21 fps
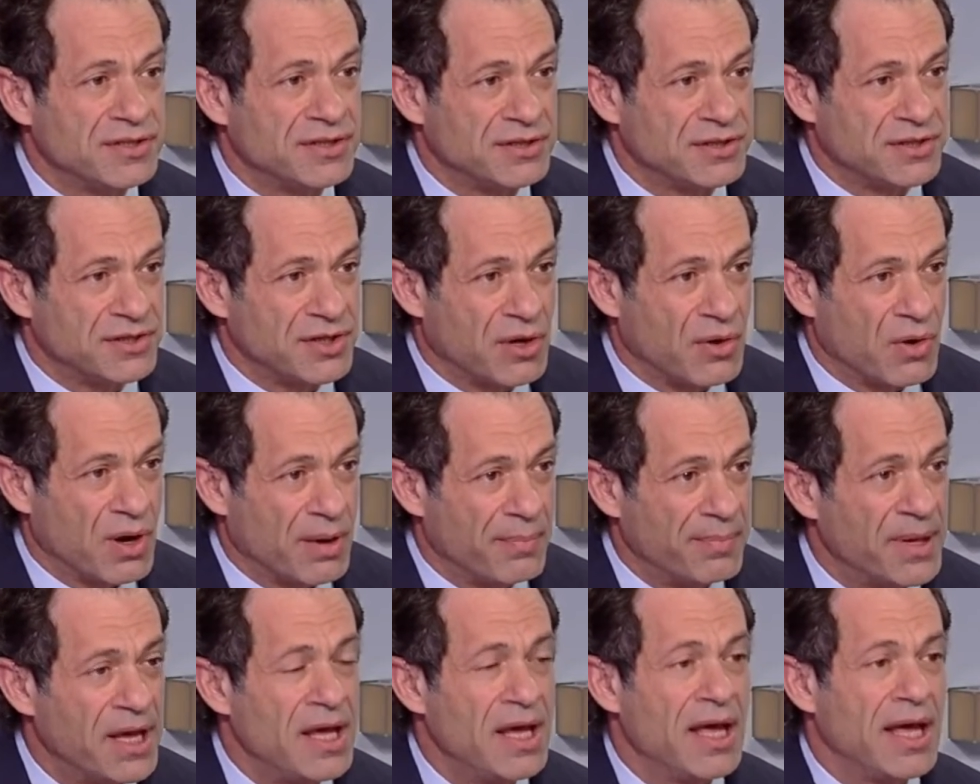to show
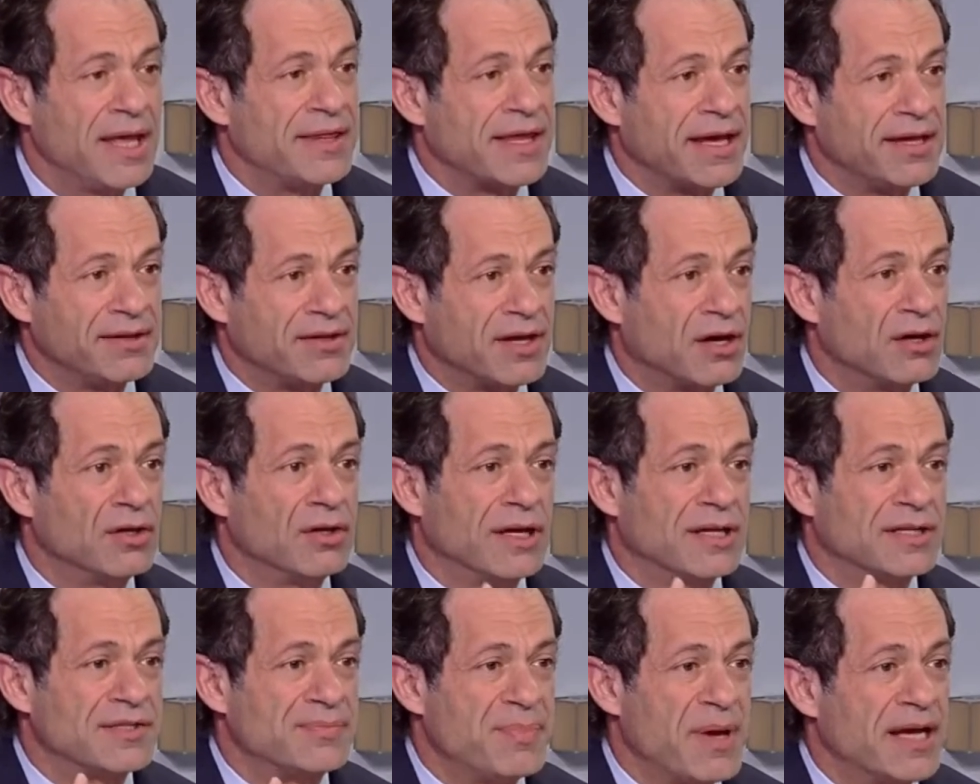up. They they're
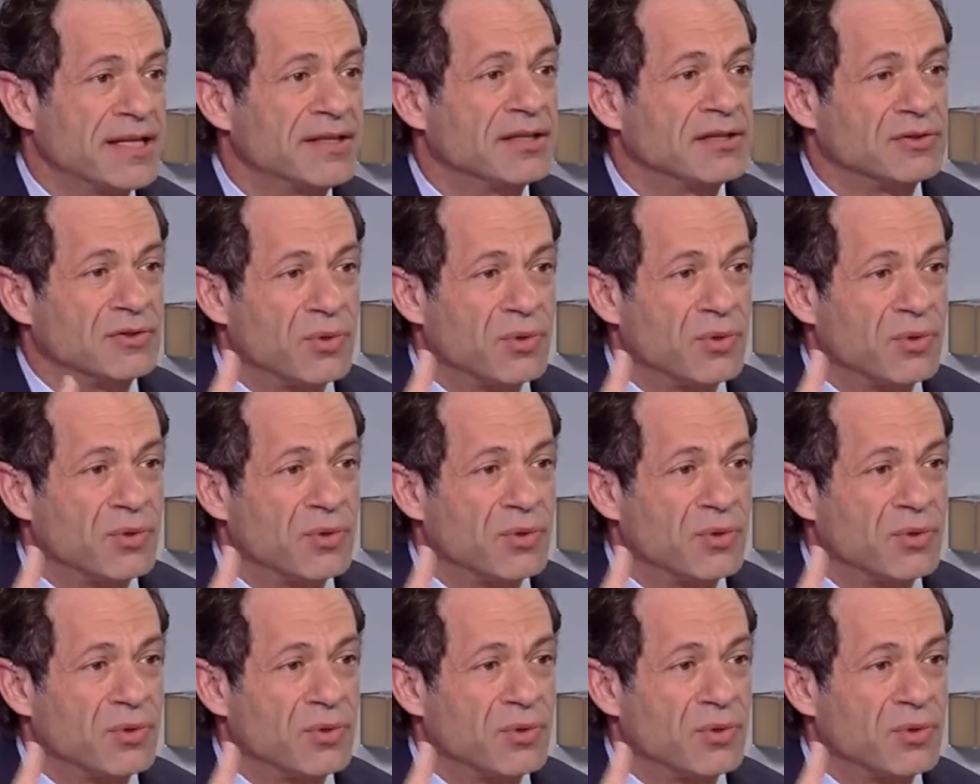expecting